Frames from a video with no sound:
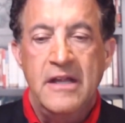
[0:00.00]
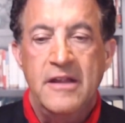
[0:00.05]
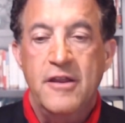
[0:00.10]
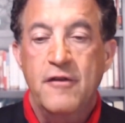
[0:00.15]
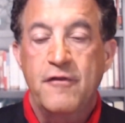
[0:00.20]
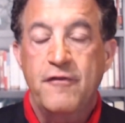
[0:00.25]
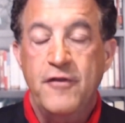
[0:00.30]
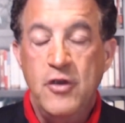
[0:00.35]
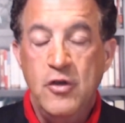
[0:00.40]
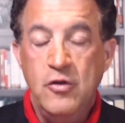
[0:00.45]

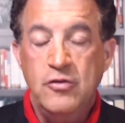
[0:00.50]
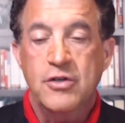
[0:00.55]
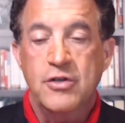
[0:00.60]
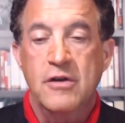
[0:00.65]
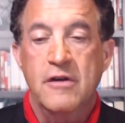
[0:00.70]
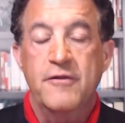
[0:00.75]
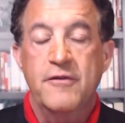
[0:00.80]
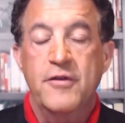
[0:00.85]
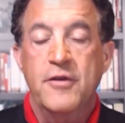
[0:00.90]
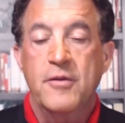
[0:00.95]
The
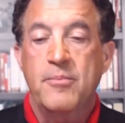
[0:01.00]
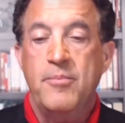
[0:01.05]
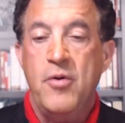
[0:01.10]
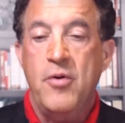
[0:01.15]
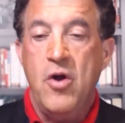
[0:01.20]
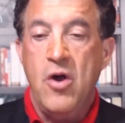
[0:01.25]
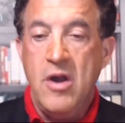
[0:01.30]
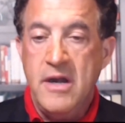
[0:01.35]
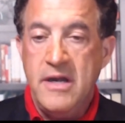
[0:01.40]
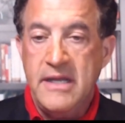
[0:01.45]
future of the
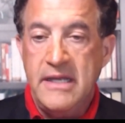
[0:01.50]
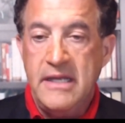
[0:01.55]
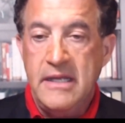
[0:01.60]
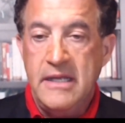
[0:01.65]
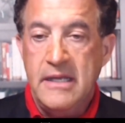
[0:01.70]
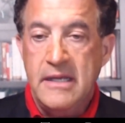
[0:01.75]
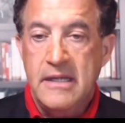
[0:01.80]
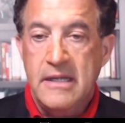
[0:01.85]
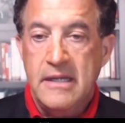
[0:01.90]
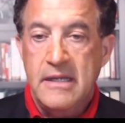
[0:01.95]

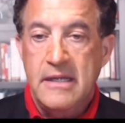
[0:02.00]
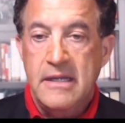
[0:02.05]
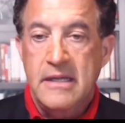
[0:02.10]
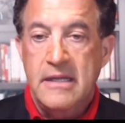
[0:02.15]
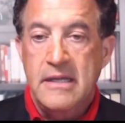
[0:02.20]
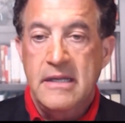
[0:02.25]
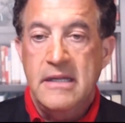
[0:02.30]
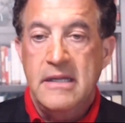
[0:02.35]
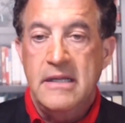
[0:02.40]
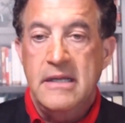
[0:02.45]
party
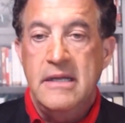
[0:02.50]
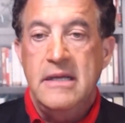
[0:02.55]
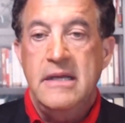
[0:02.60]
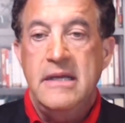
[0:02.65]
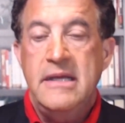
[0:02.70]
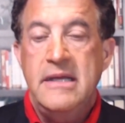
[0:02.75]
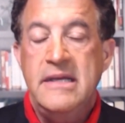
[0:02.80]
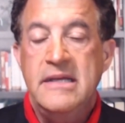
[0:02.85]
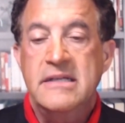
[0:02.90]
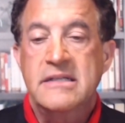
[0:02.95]

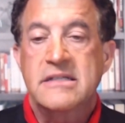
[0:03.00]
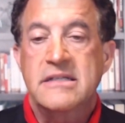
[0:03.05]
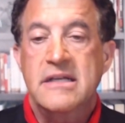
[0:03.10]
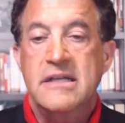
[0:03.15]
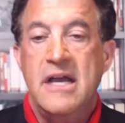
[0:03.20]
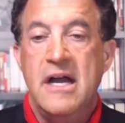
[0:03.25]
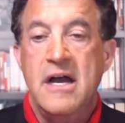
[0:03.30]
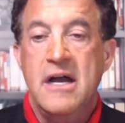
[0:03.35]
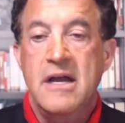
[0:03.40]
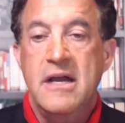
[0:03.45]

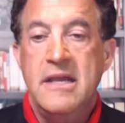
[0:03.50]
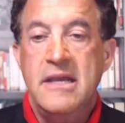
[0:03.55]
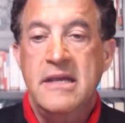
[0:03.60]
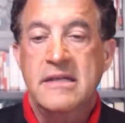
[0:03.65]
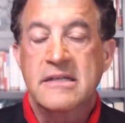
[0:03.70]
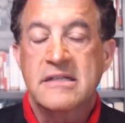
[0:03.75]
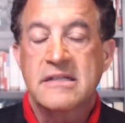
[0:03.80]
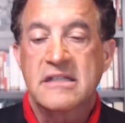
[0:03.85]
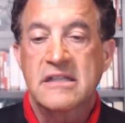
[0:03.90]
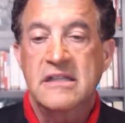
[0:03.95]
is
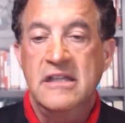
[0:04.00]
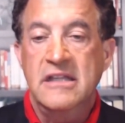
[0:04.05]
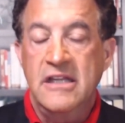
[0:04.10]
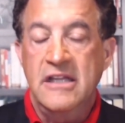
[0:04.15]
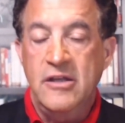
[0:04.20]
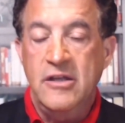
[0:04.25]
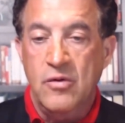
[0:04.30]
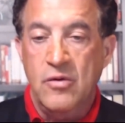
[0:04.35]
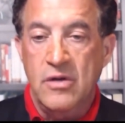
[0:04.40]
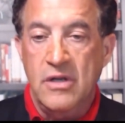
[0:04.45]

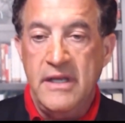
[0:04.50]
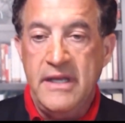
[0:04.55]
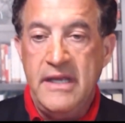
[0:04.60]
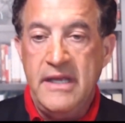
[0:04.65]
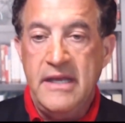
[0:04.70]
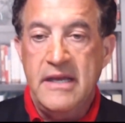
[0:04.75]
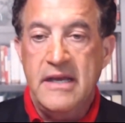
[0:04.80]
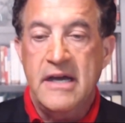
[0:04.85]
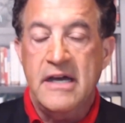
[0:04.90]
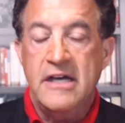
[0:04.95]

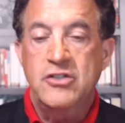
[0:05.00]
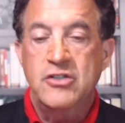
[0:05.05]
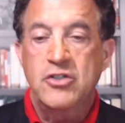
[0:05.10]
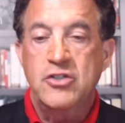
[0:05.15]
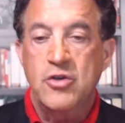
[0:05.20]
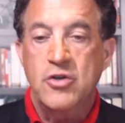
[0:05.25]
literally a